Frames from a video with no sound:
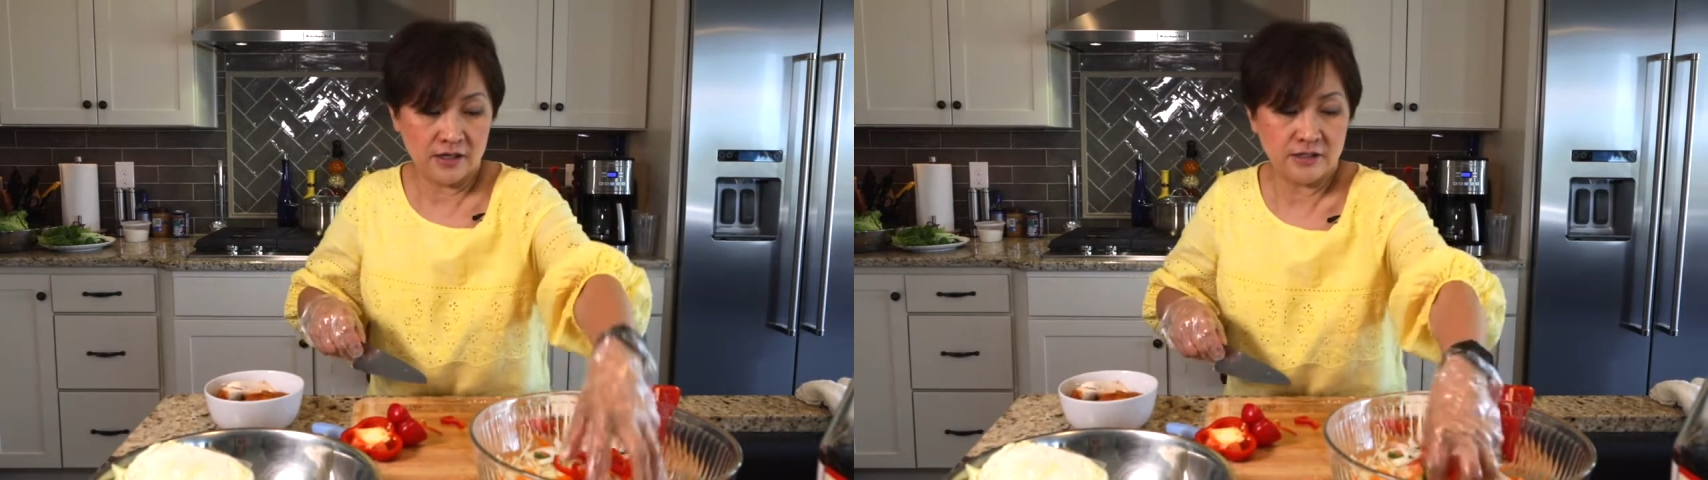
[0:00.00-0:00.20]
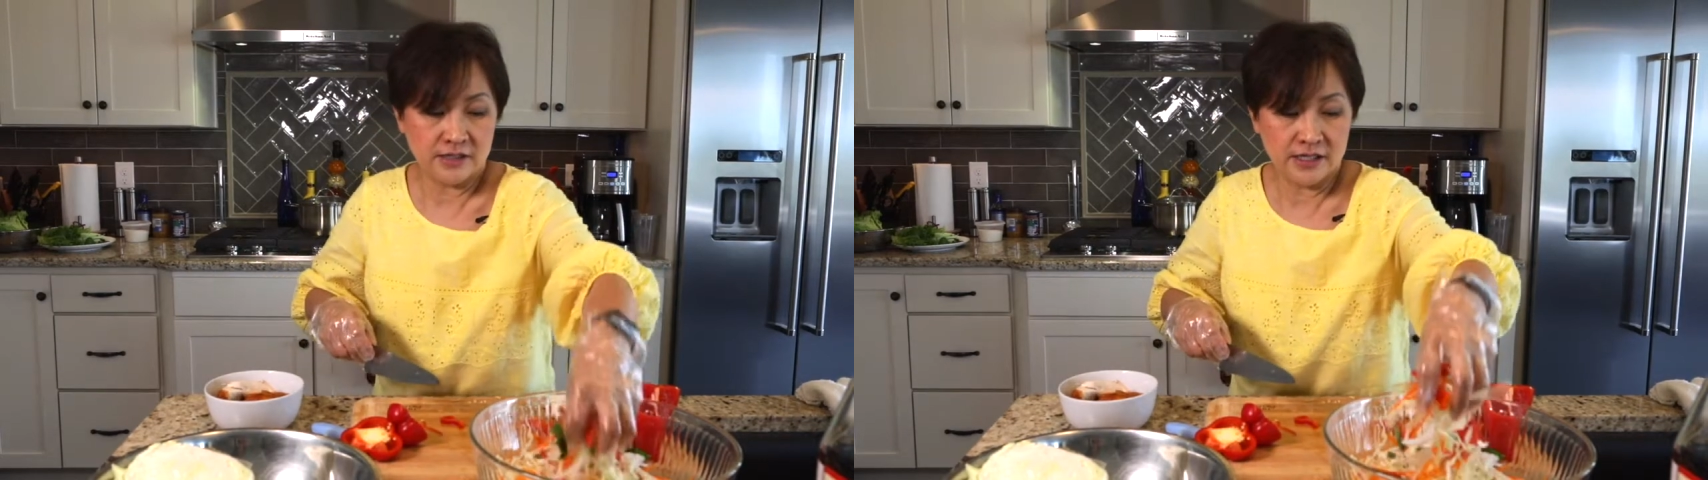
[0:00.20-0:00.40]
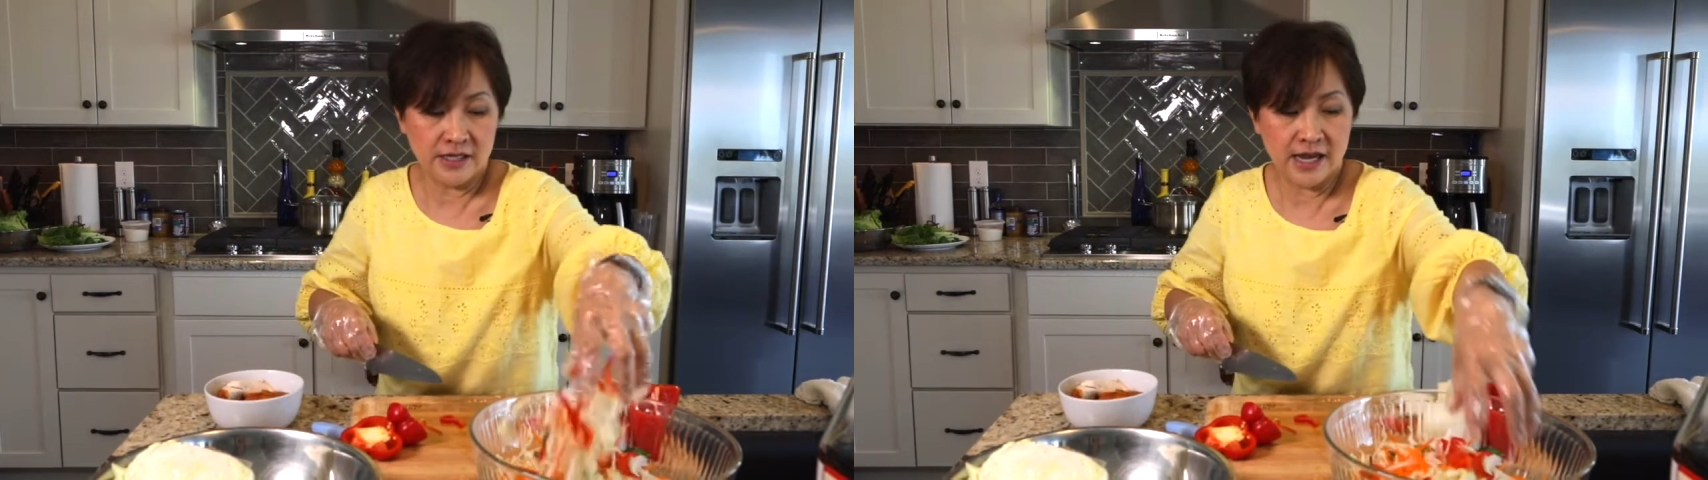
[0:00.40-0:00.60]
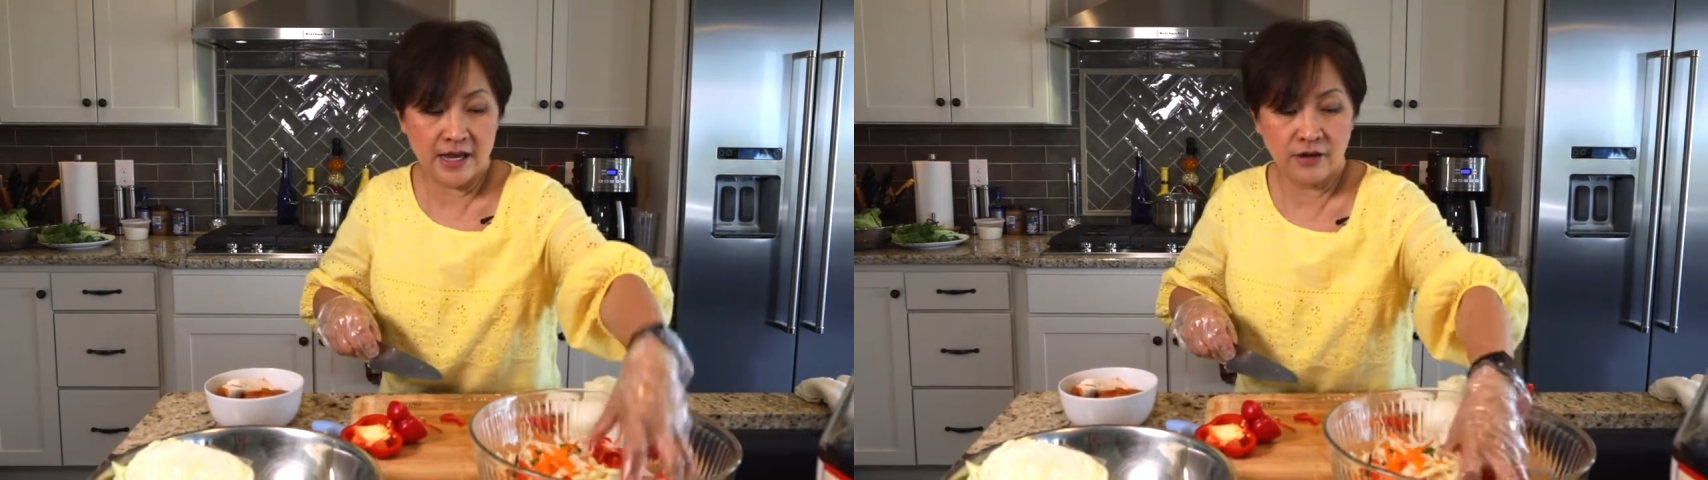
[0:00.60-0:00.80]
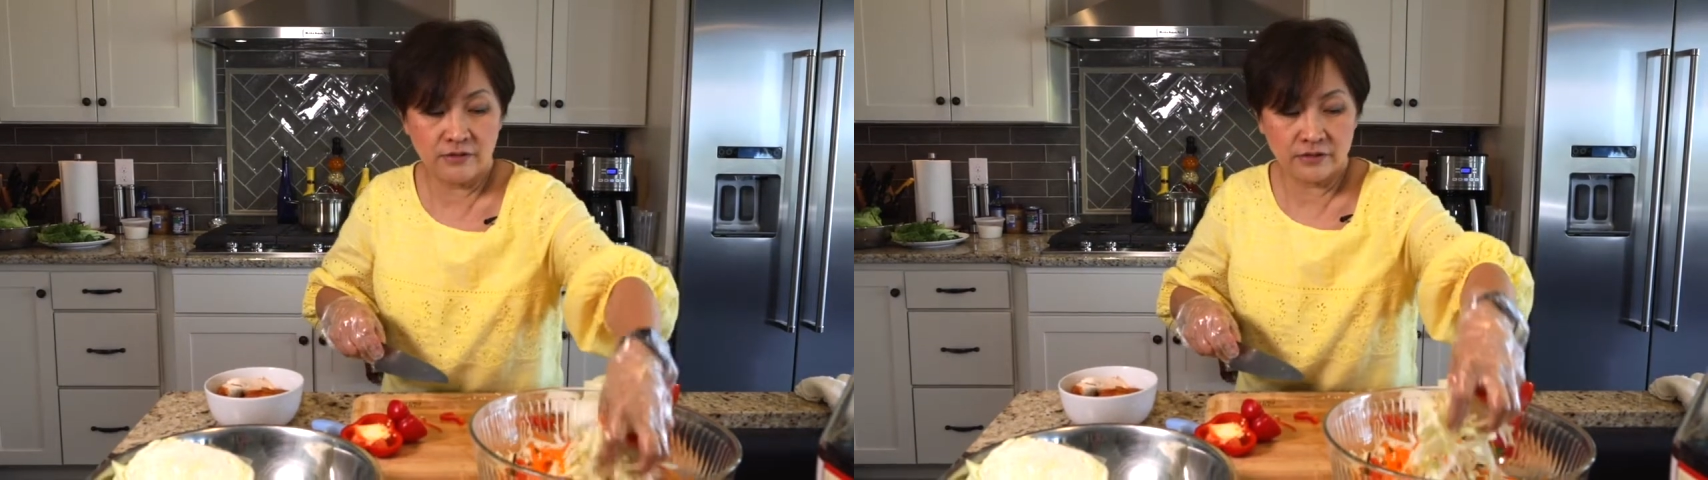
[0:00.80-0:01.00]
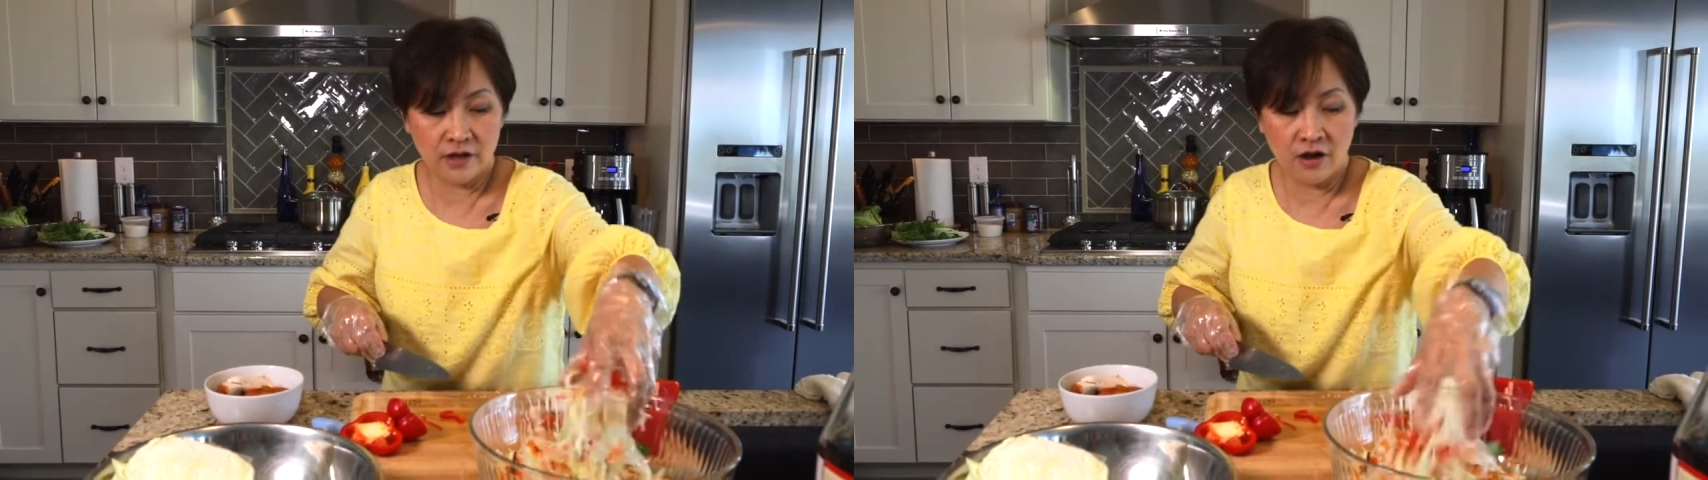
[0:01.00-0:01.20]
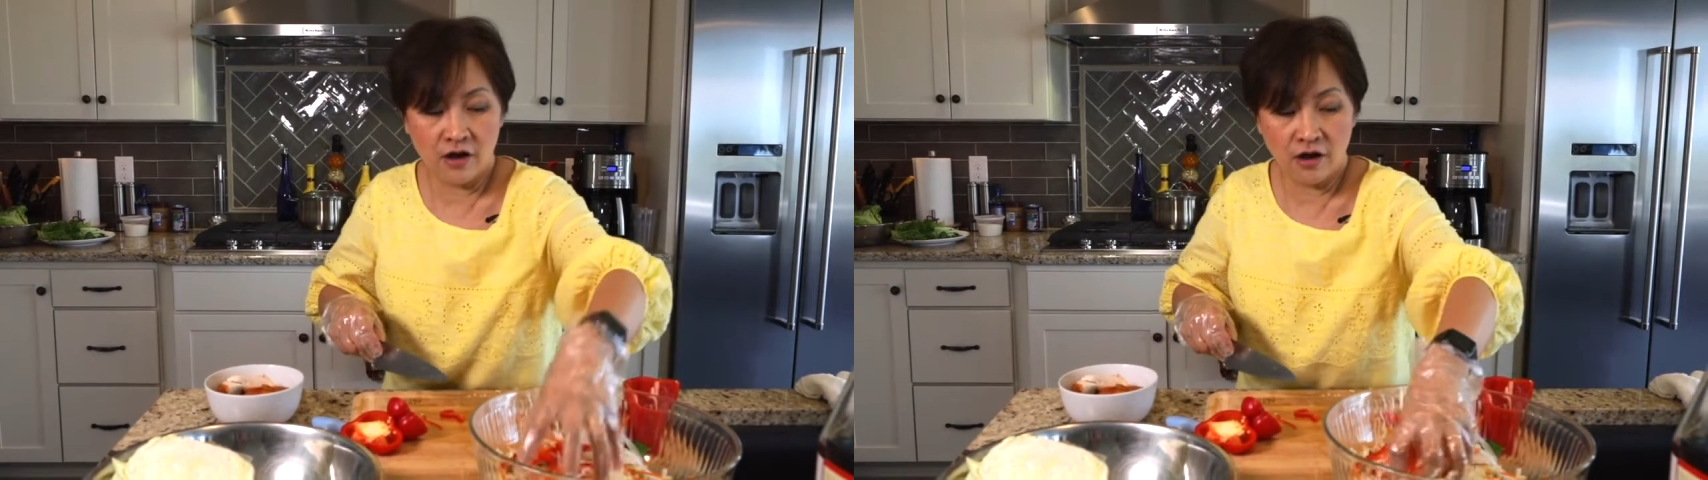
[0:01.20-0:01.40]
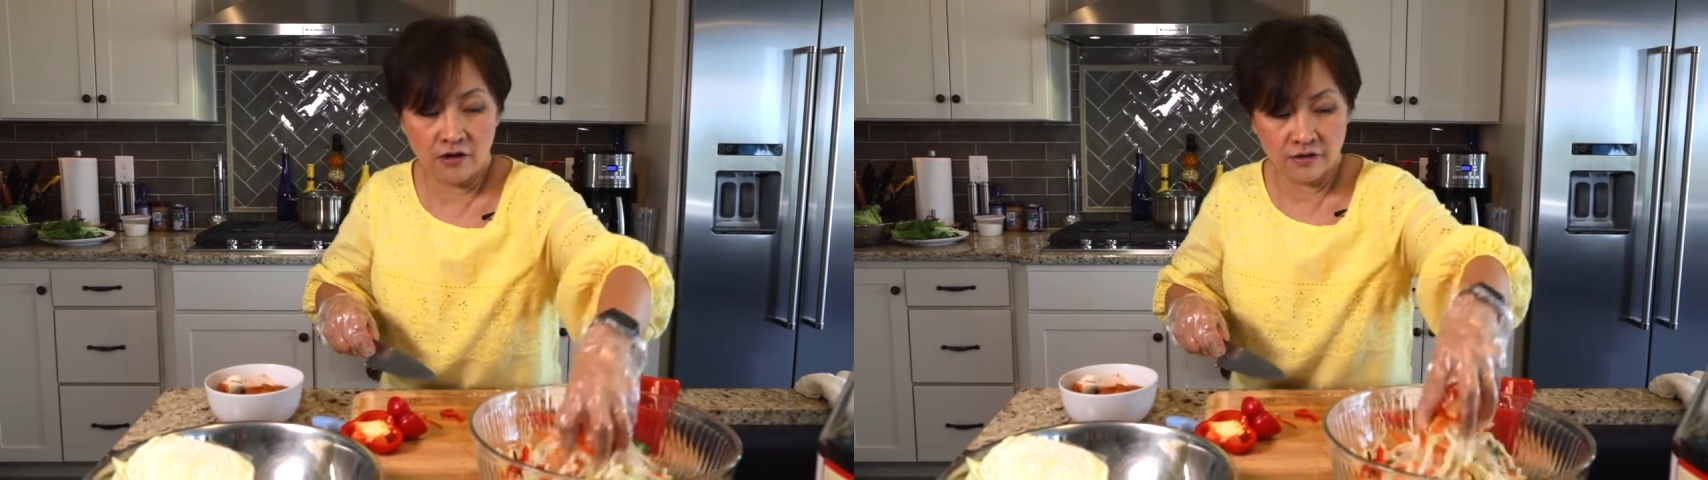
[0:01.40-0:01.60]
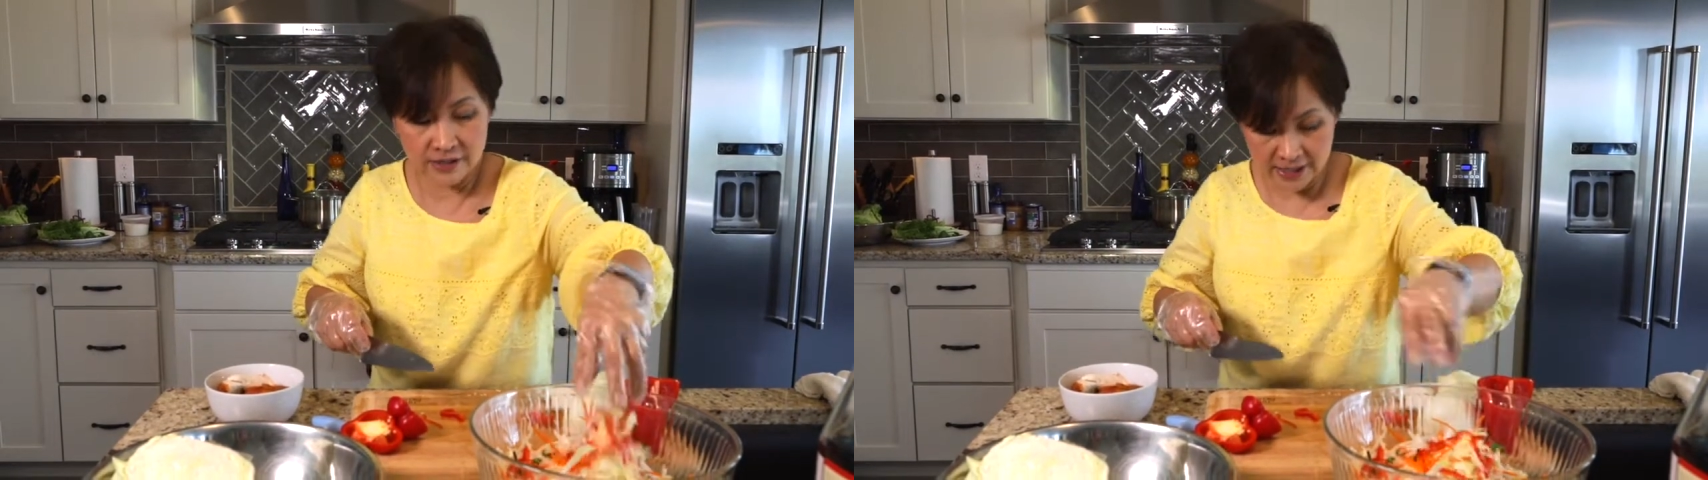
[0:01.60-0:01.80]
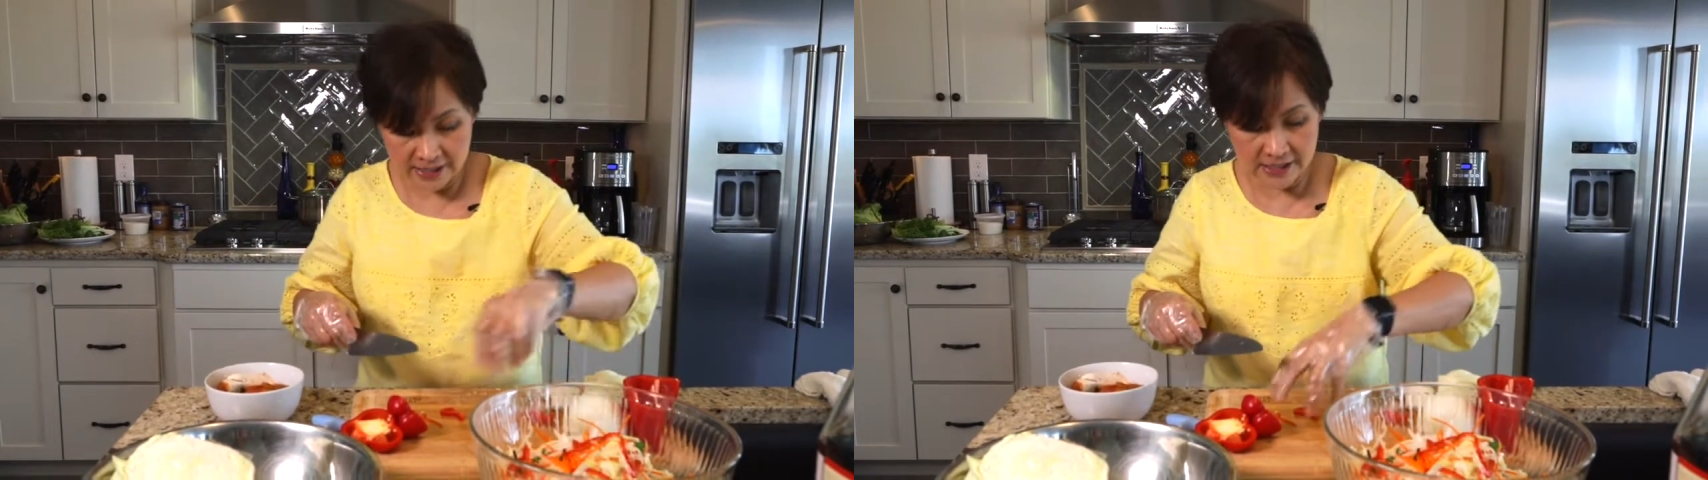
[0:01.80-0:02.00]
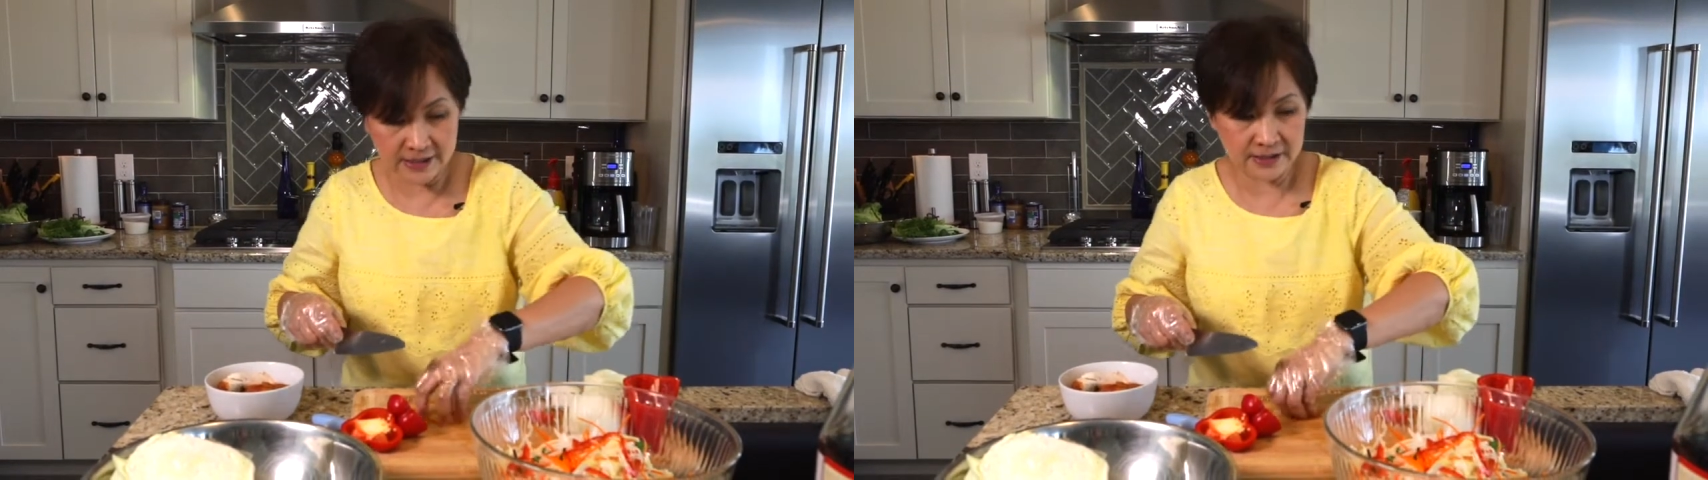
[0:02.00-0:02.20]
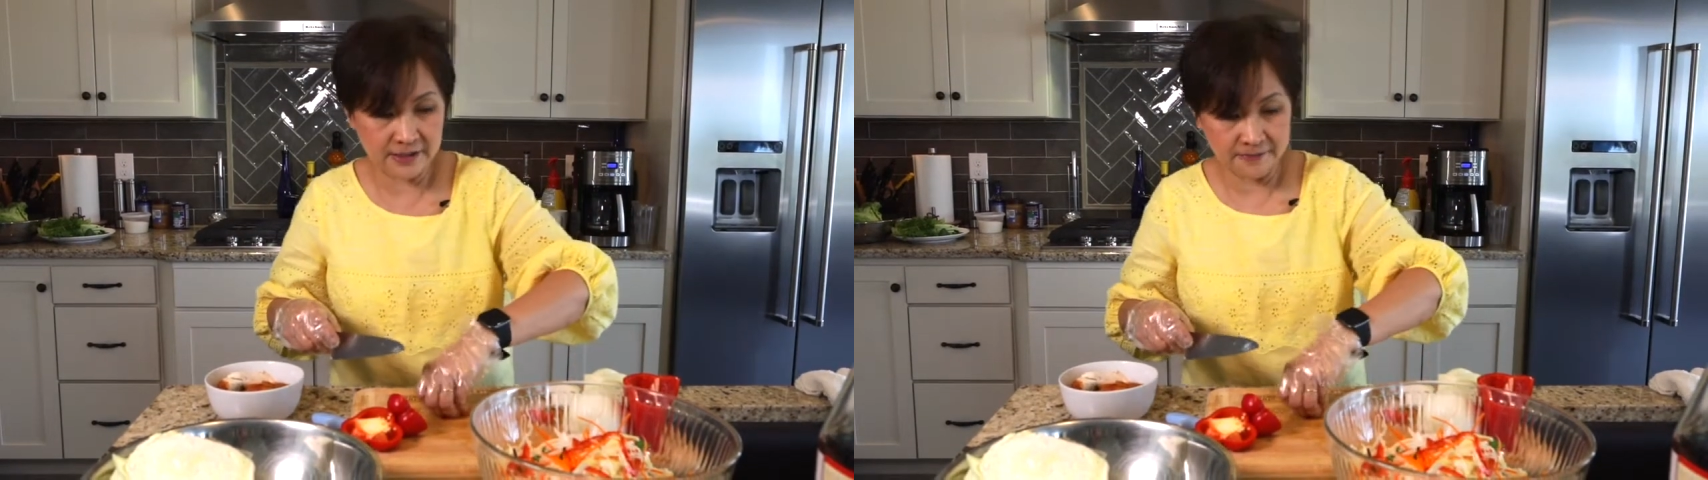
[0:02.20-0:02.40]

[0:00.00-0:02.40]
See how they're all nice.